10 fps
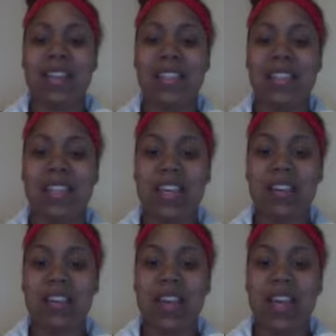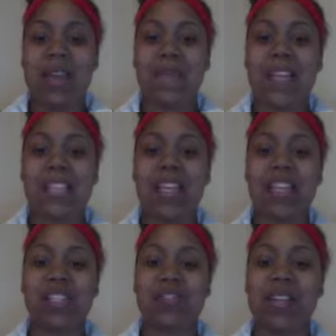This year, he makes
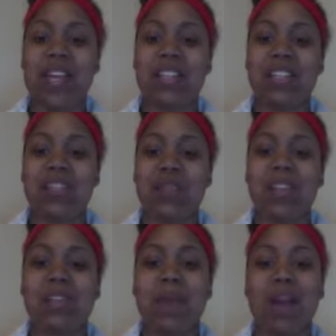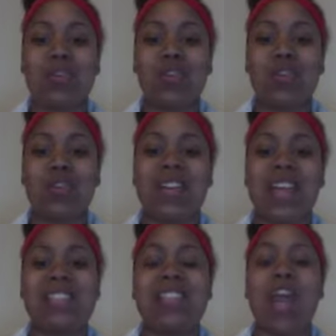history as he joins Michael
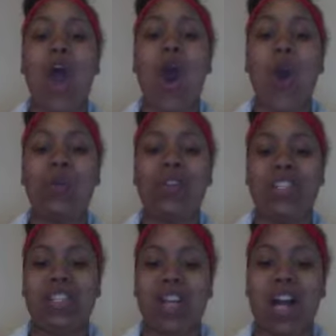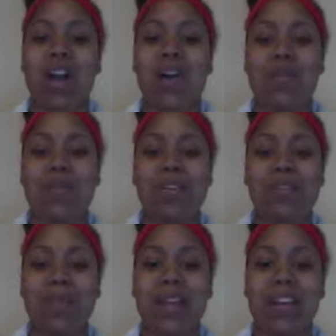Jordan as the only Chicago
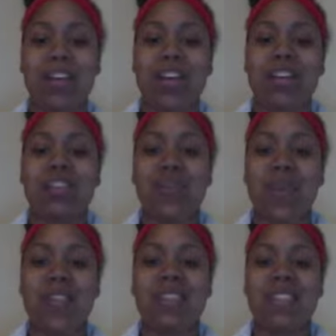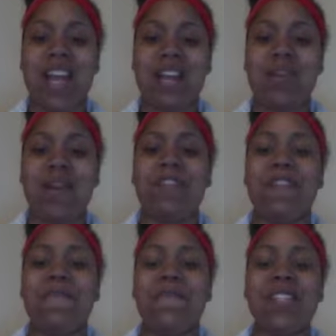Bulls player to win the title of
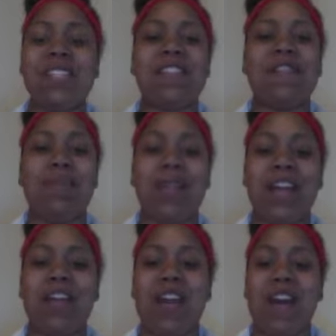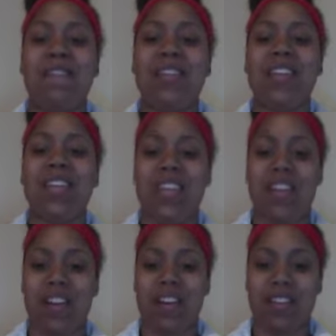Defensive Player of the
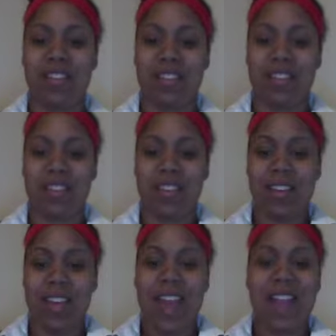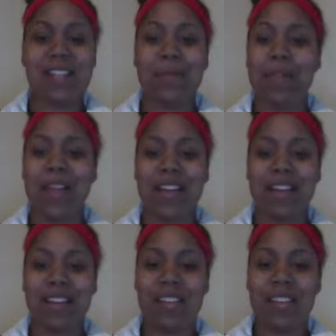Year. As a
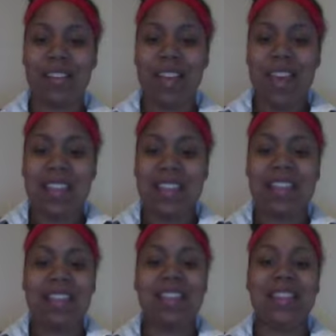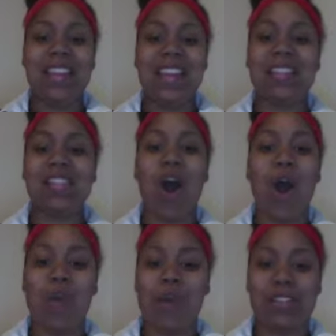player, he is
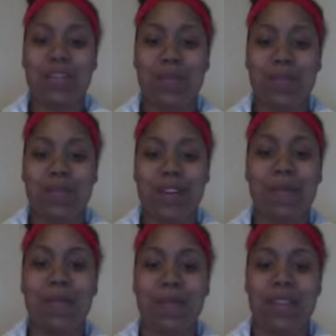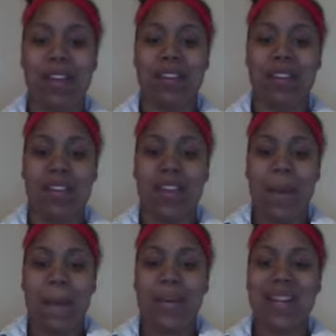always improving,
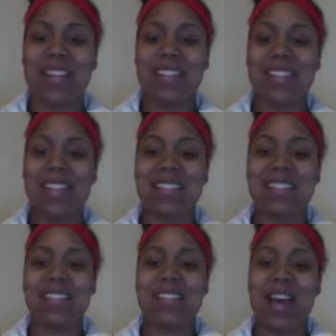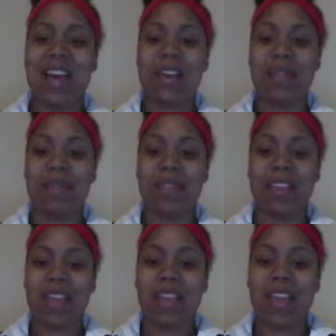but he sets the time
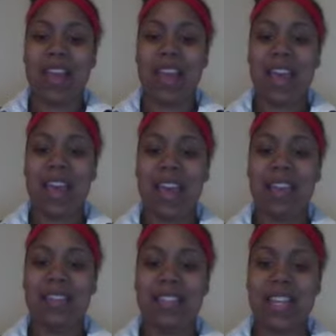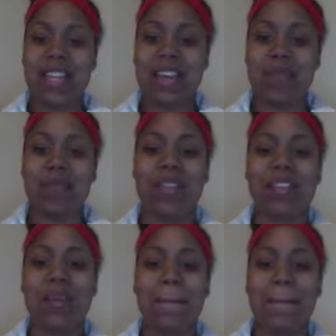and the team
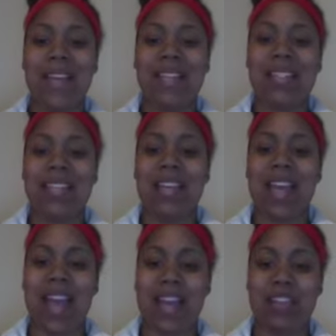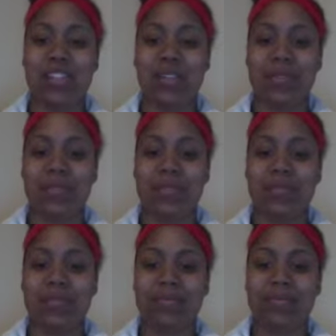with his amazing
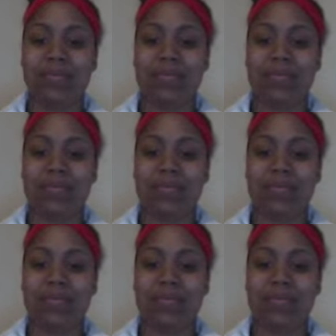attitude.